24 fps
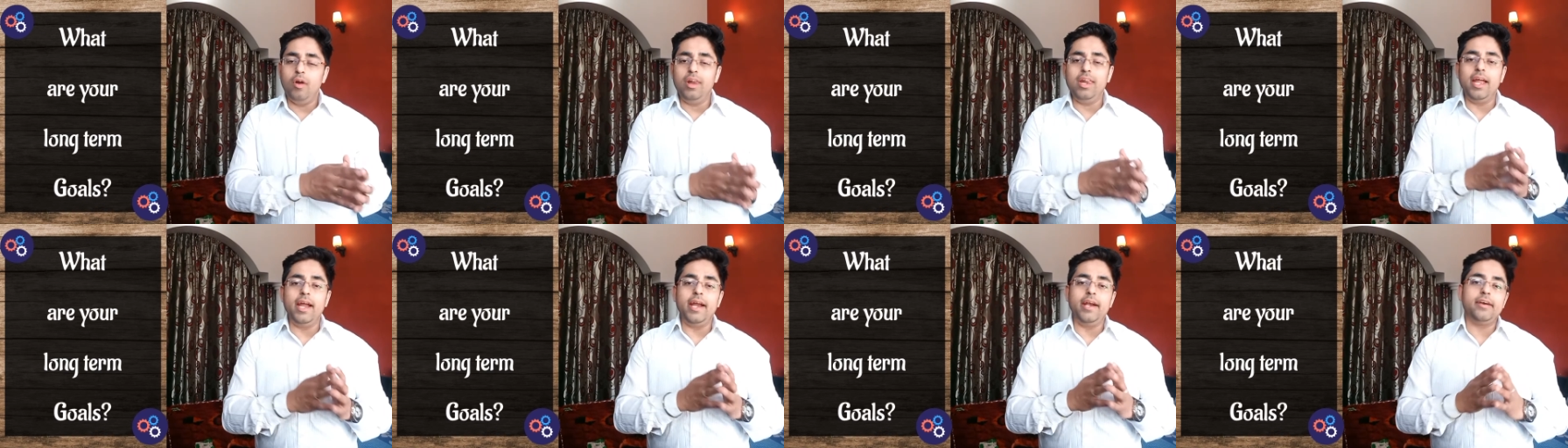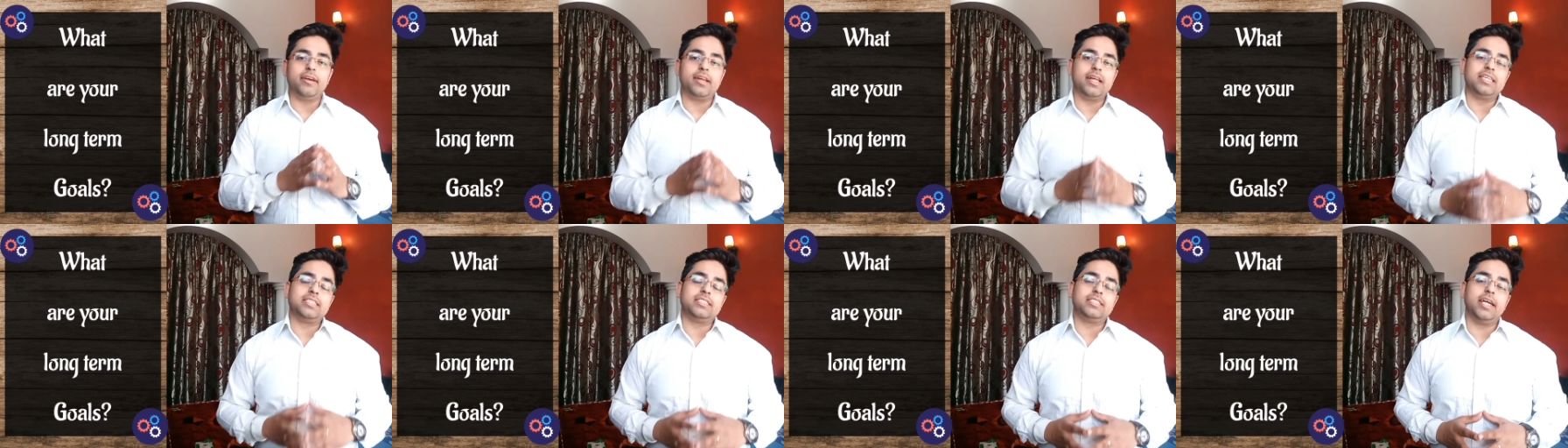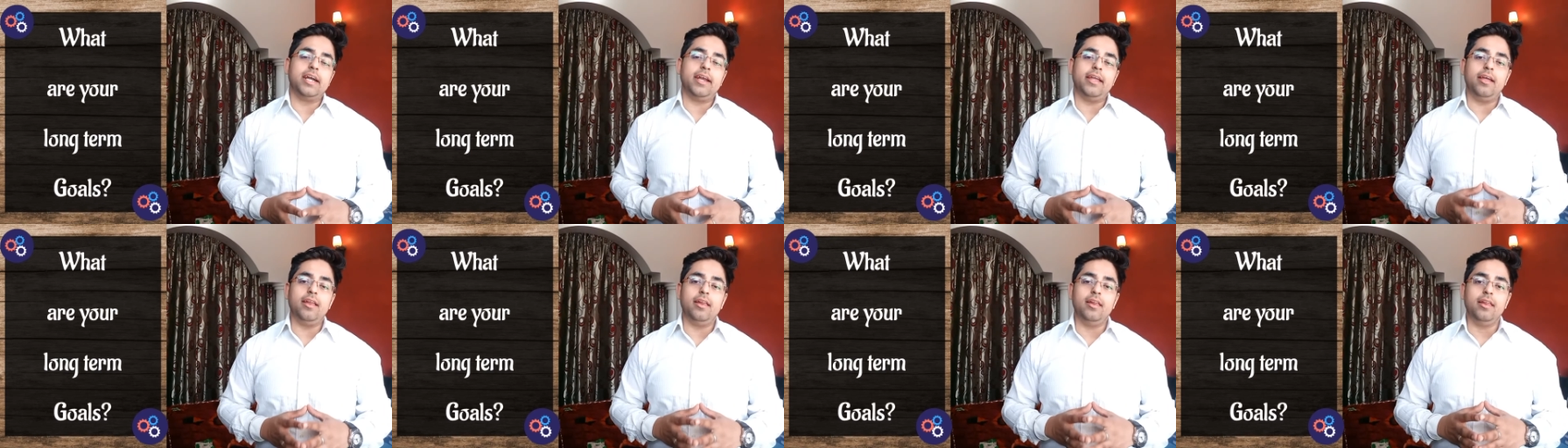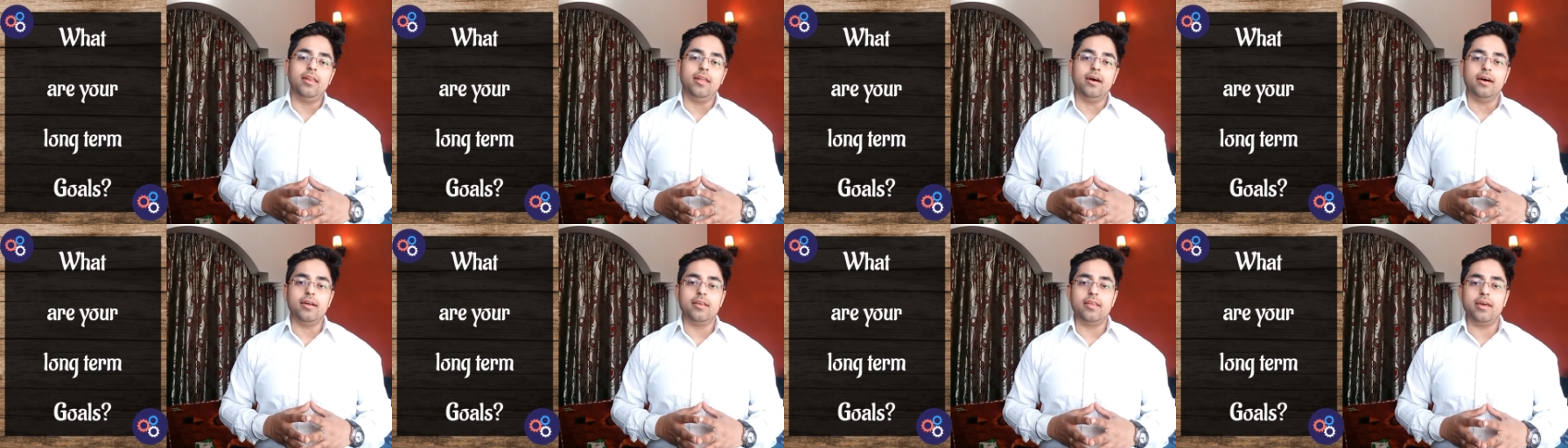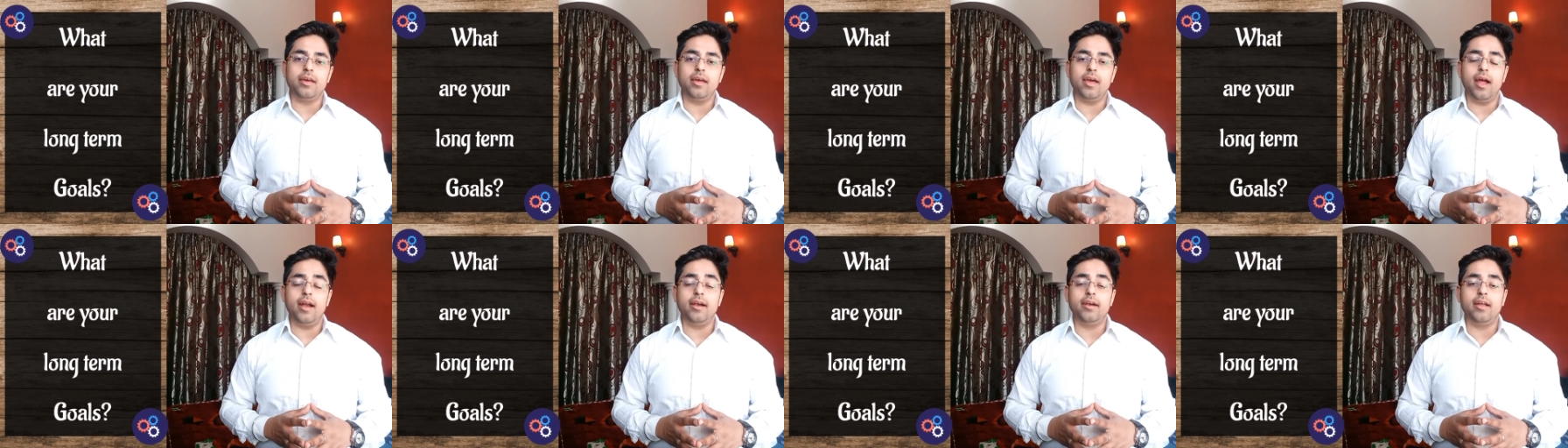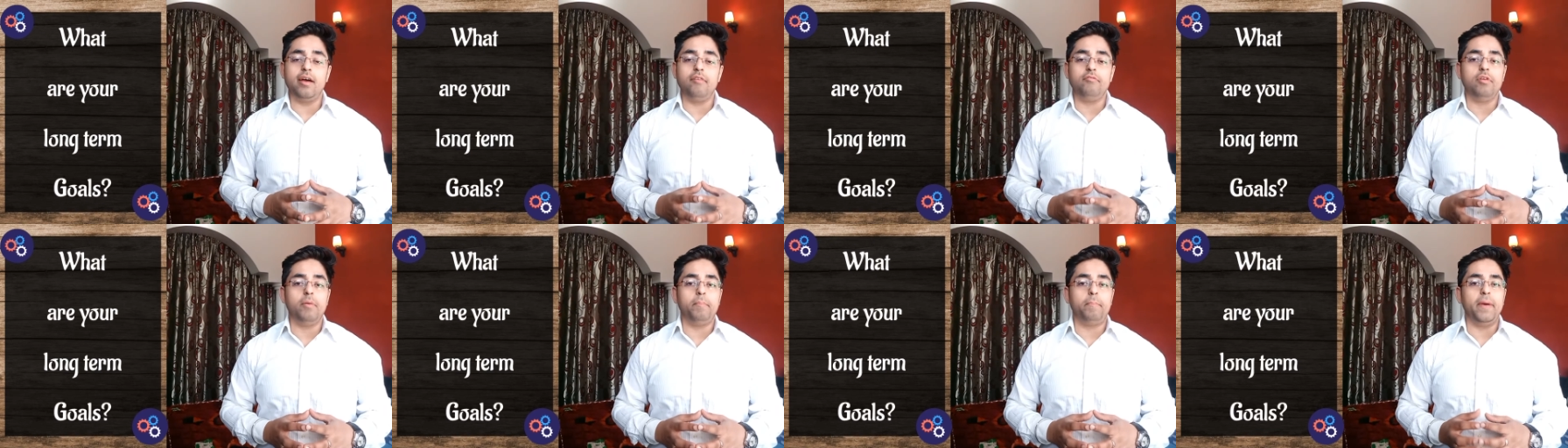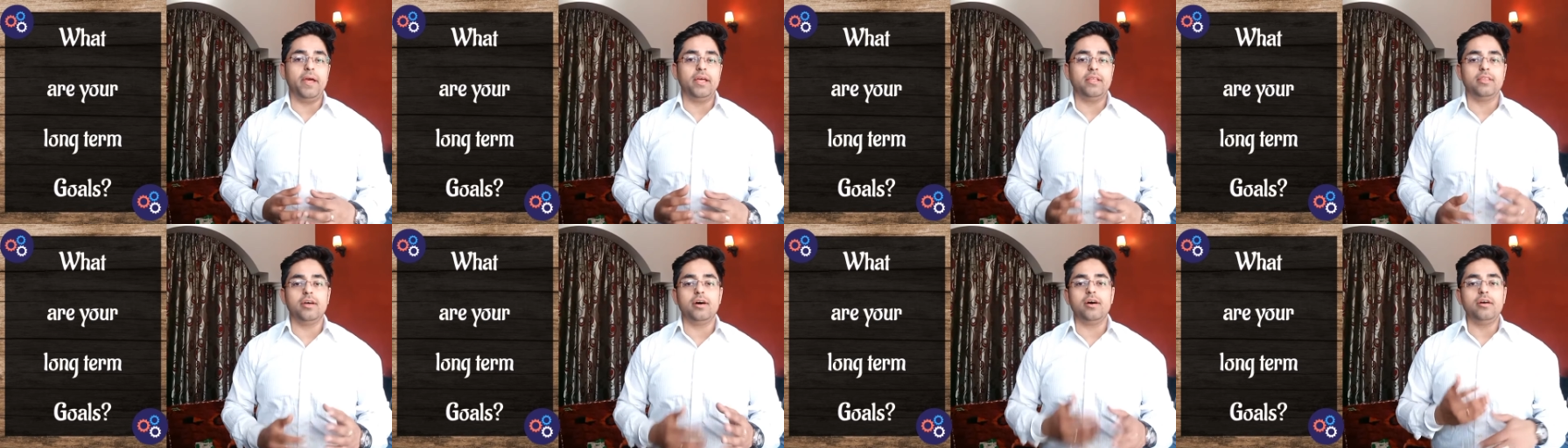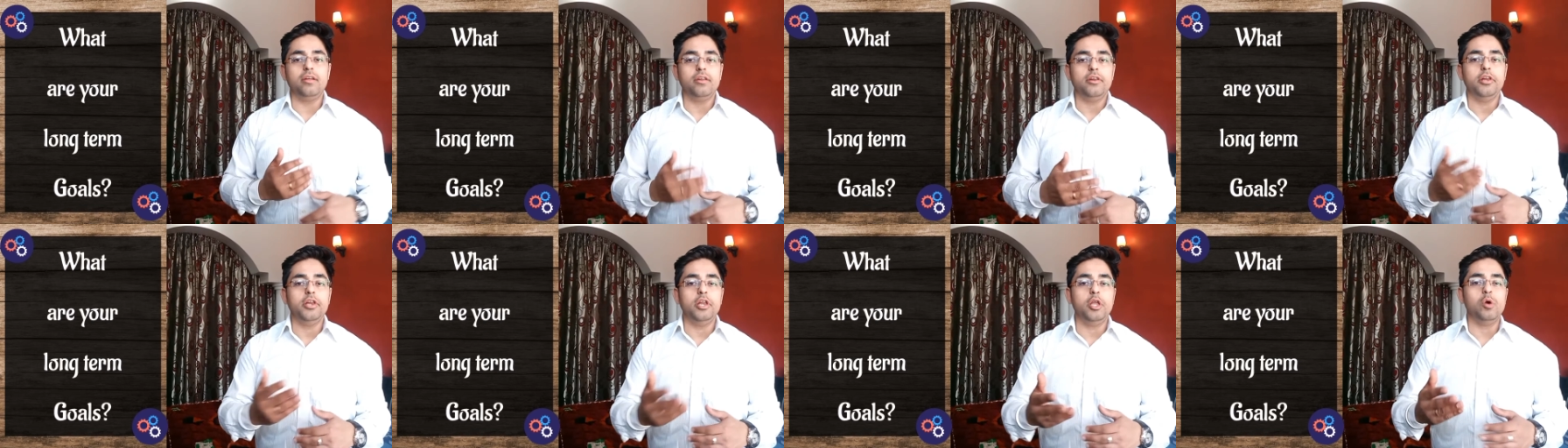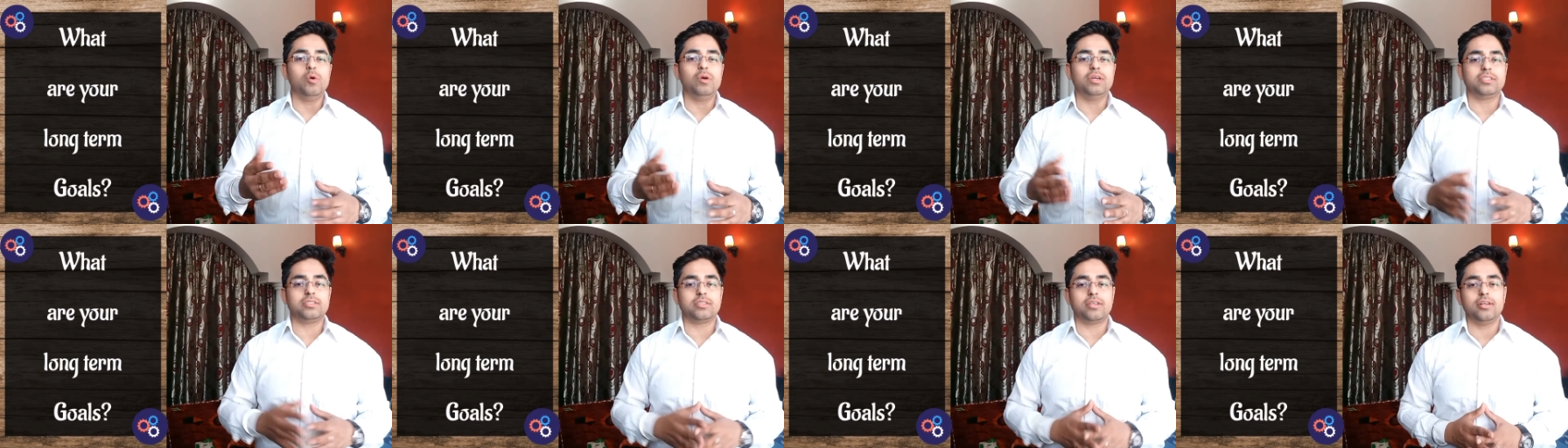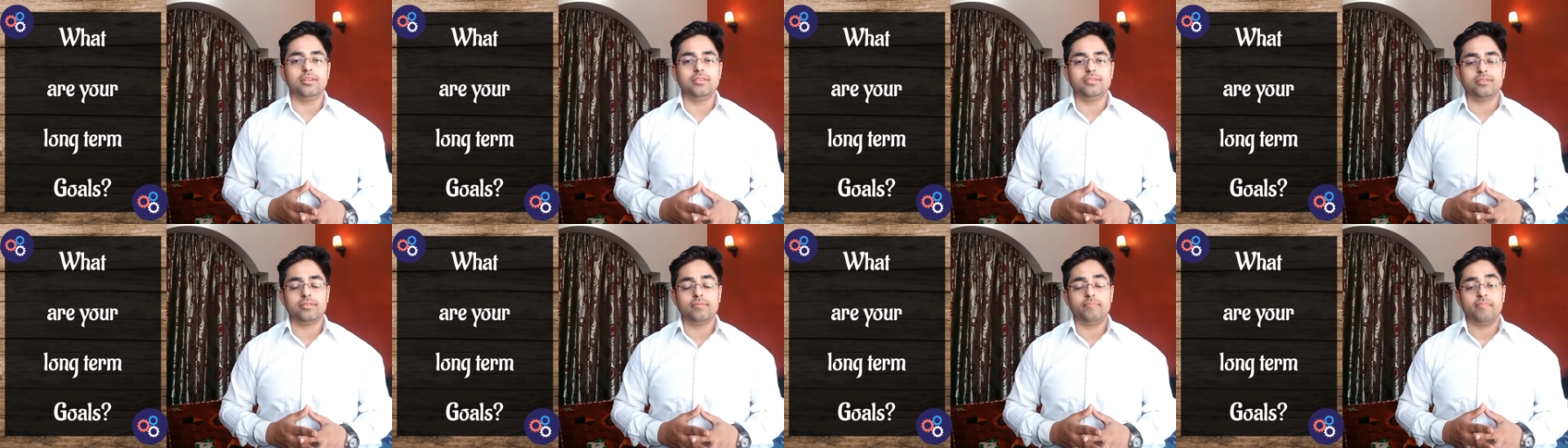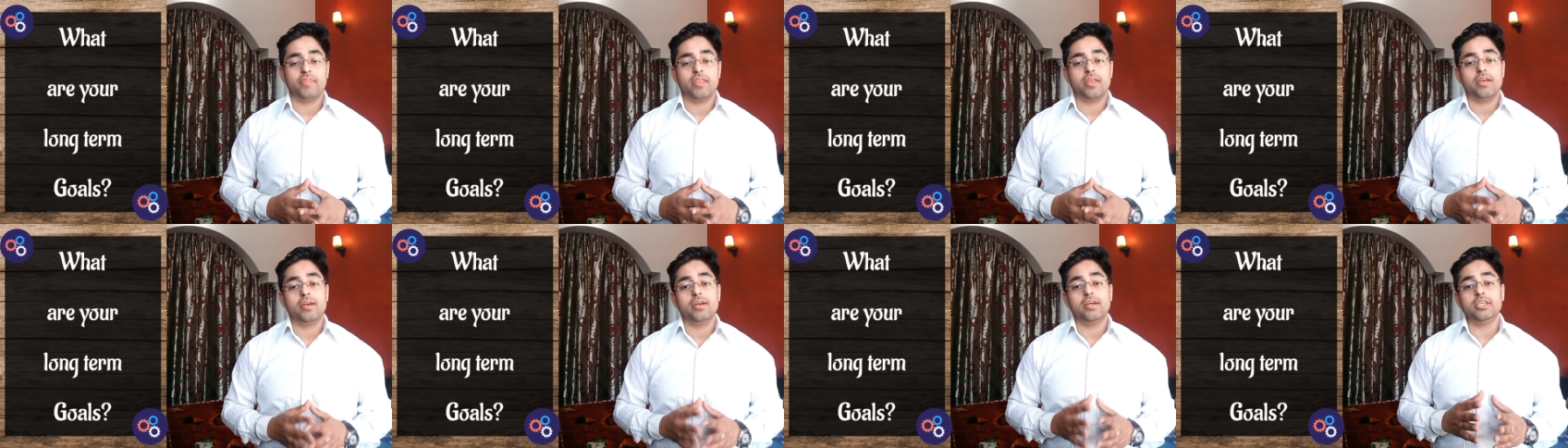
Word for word: only interested in learning and developing the new skills